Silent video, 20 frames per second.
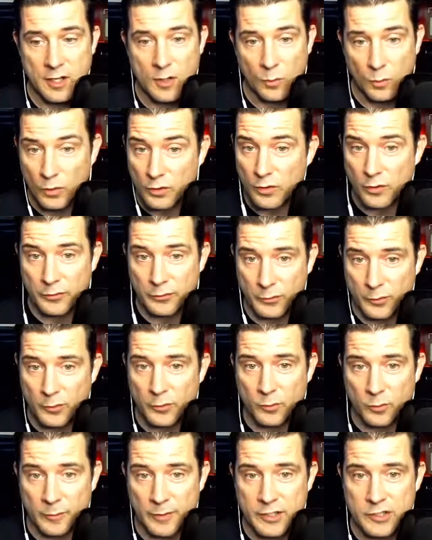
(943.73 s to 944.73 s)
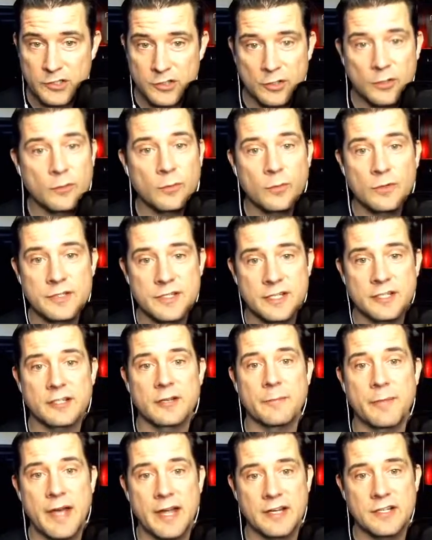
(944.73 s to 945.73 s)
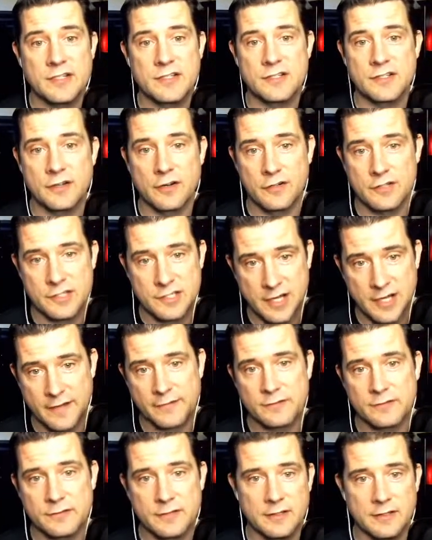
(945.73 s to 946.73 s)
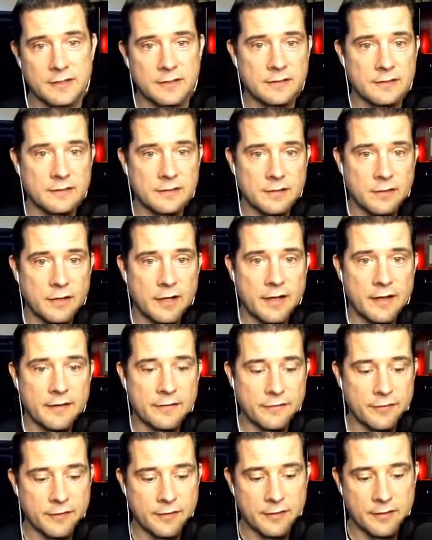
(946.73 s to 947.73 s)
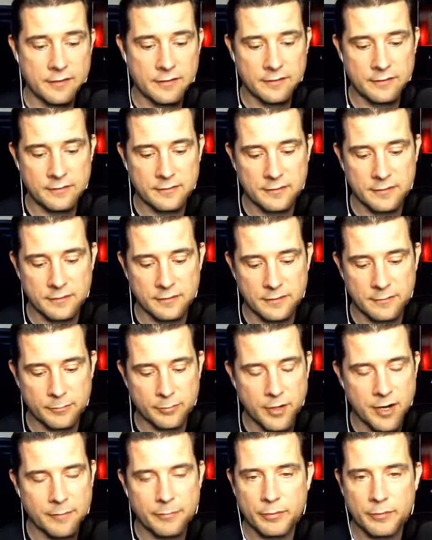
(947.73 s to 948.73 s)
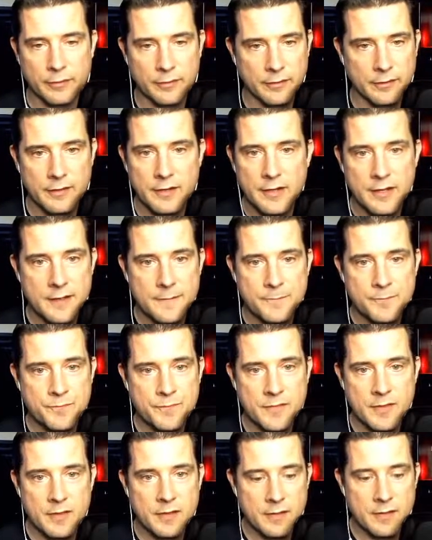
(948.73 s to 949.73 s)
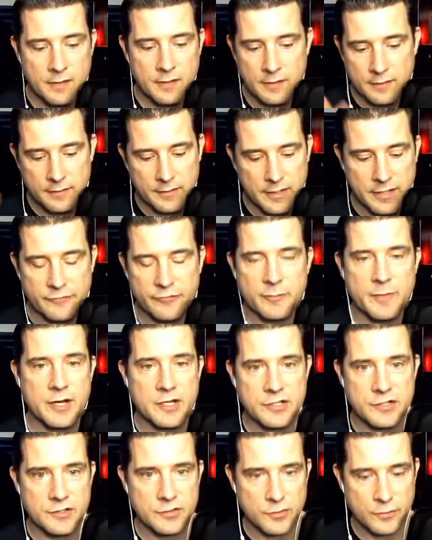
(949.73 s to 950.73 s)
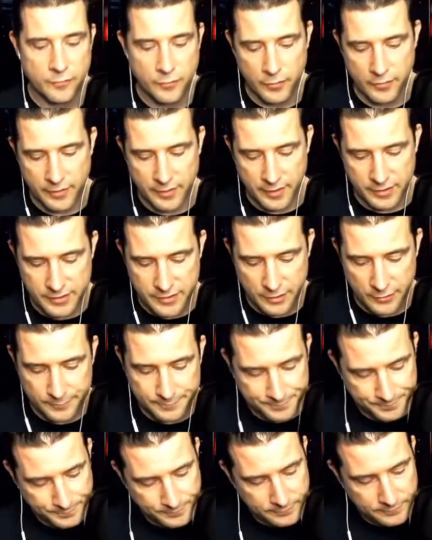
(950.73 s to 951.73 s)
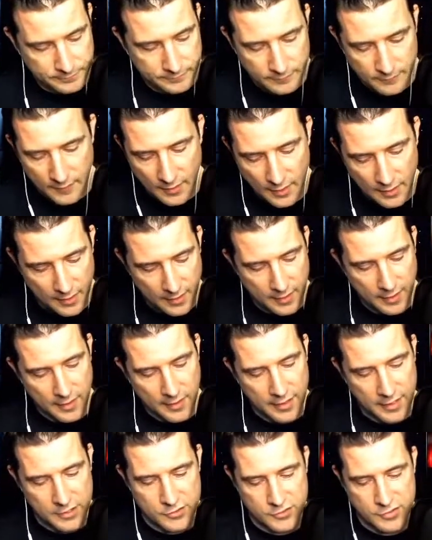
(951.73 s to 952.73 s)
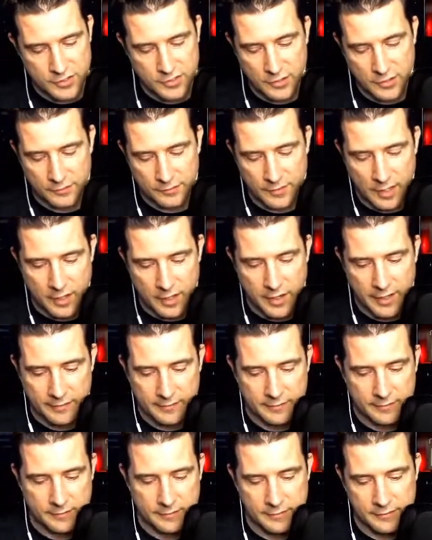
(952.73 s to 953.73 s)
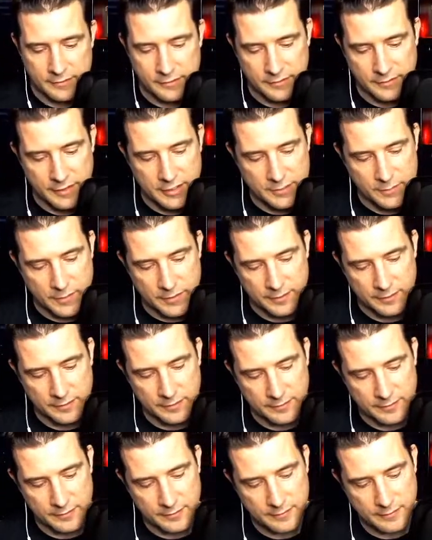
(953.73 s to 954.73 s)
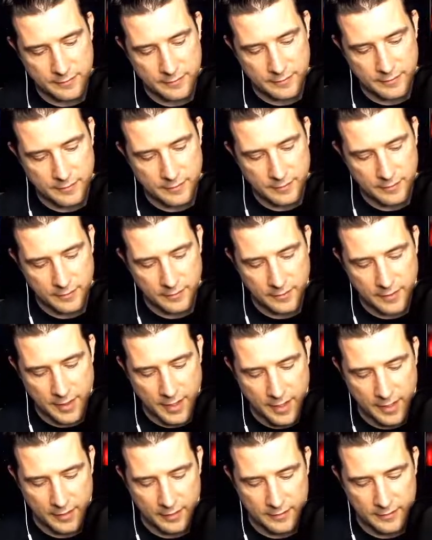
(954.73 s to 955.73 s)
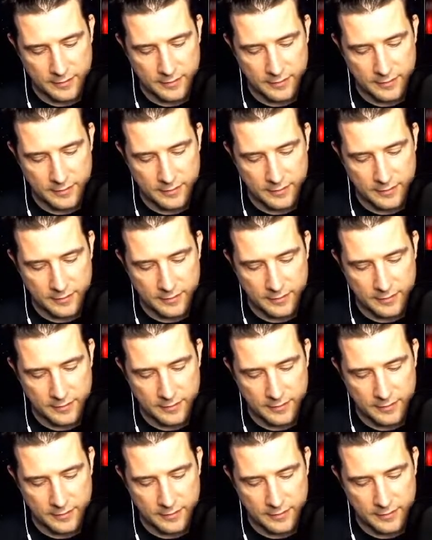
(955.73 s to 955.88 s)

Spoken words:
we'll go through and we'll make sure we're sending them packages that aren't scuffed and, have the proper information and so forth on it. So interesting note. All right, let's look at this one. Okay.